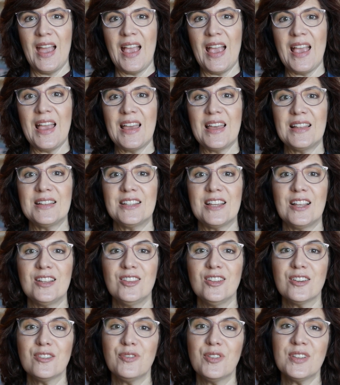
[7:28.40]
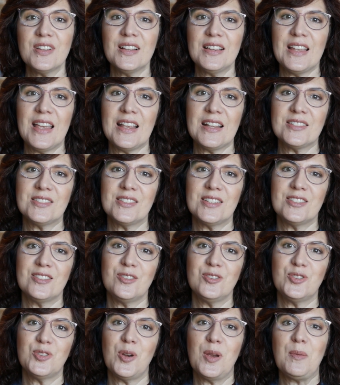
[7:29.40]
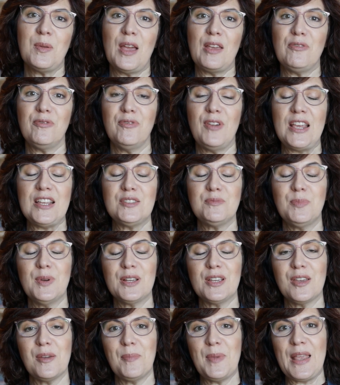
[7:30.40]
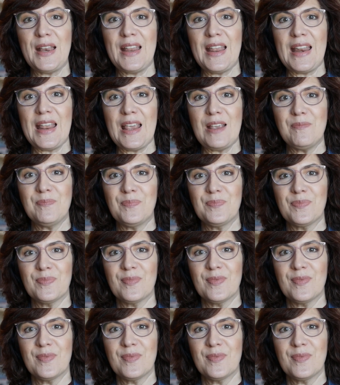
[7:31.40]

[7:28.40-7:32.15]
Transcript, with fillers: And look for the links to join my Facebook community